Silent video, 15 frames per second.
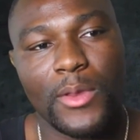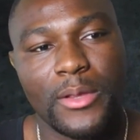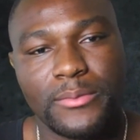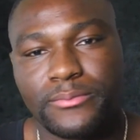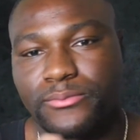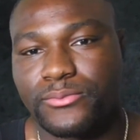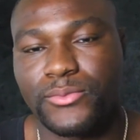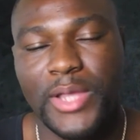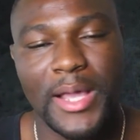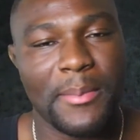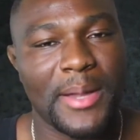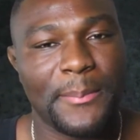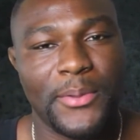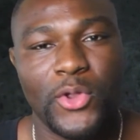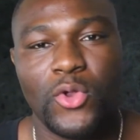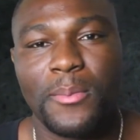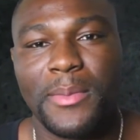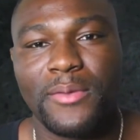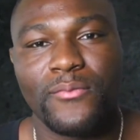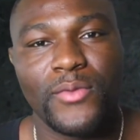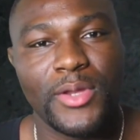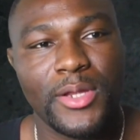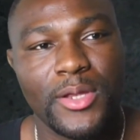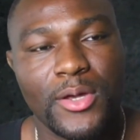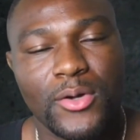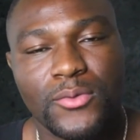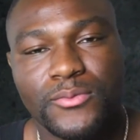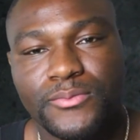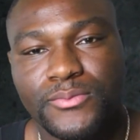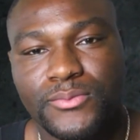like my pyramid video,
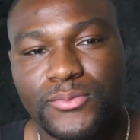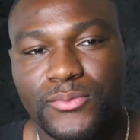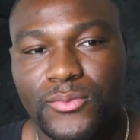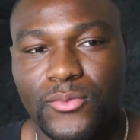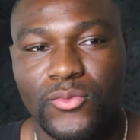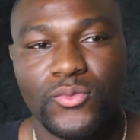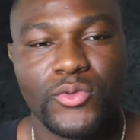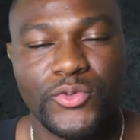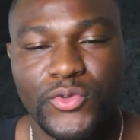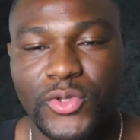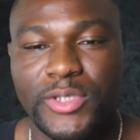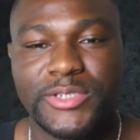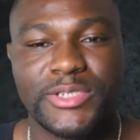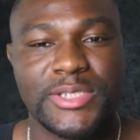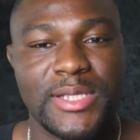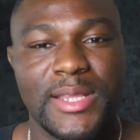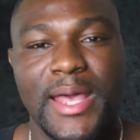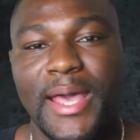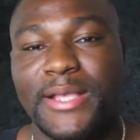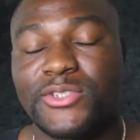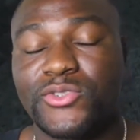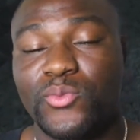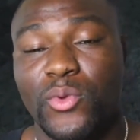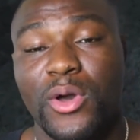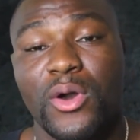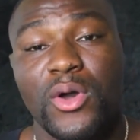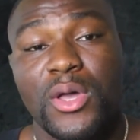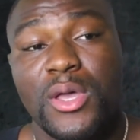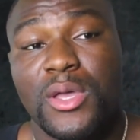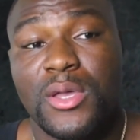you can see that as
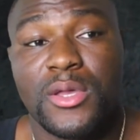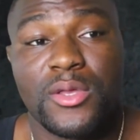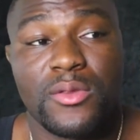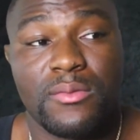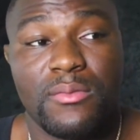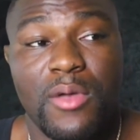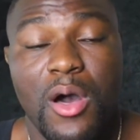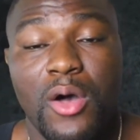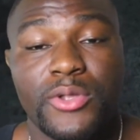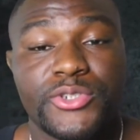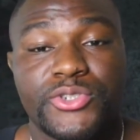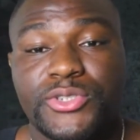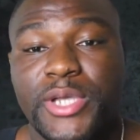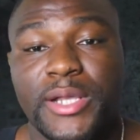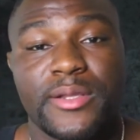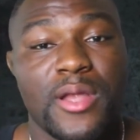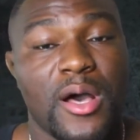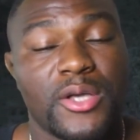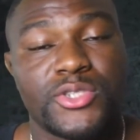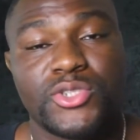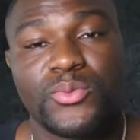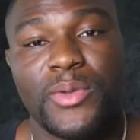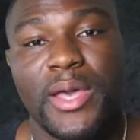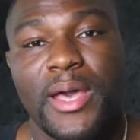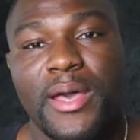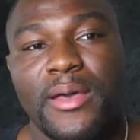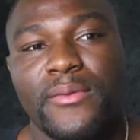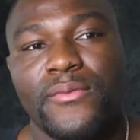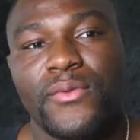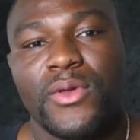well. All this technology we
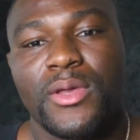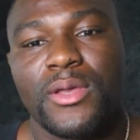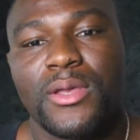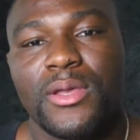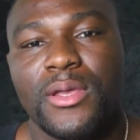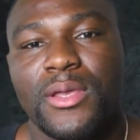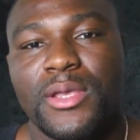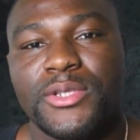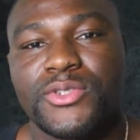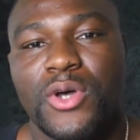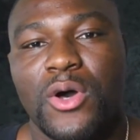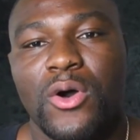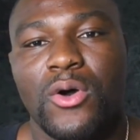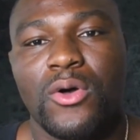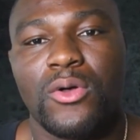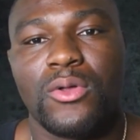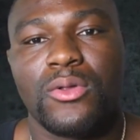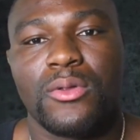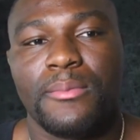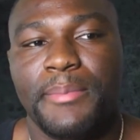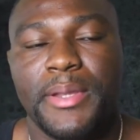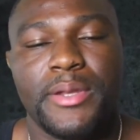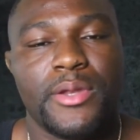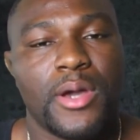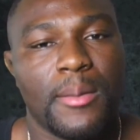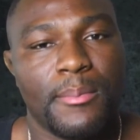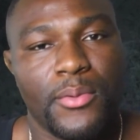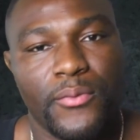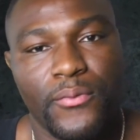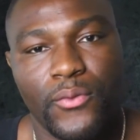have is all been done
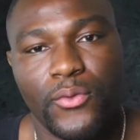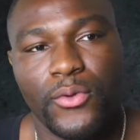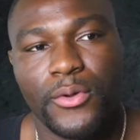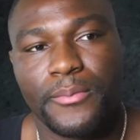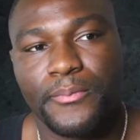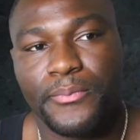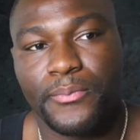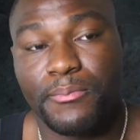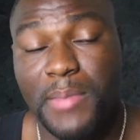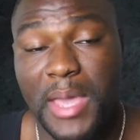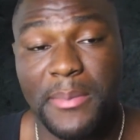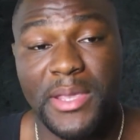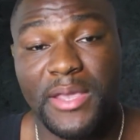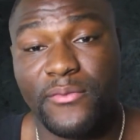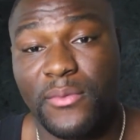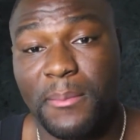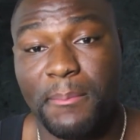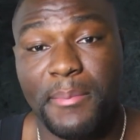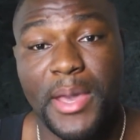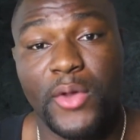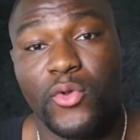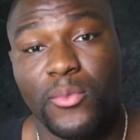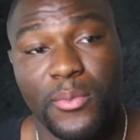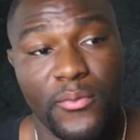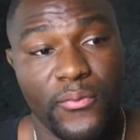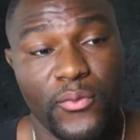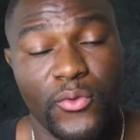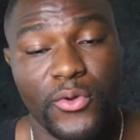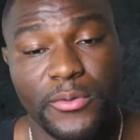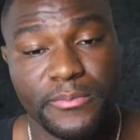before, maybe even better before.